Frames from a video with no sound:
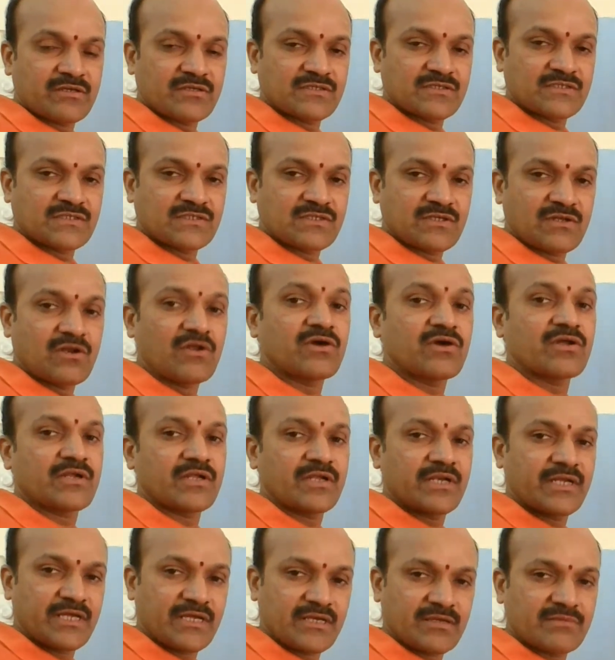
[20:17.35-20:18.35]
crystal or
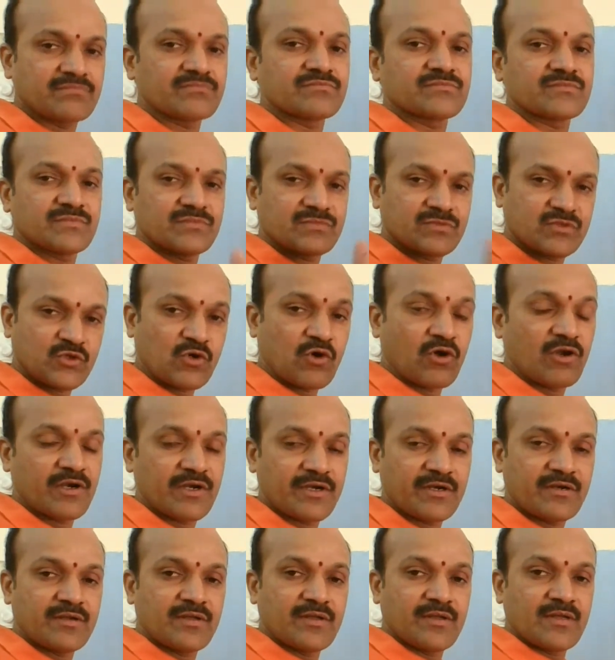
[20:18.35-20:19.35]
any
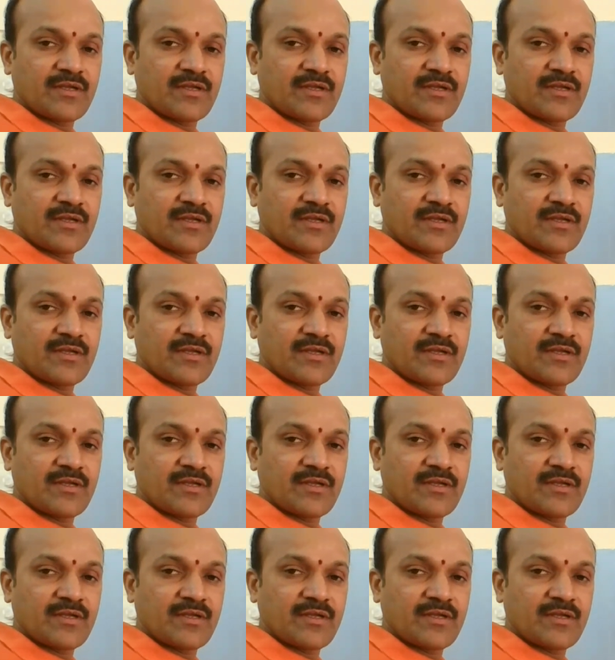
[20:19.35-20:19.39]
solid,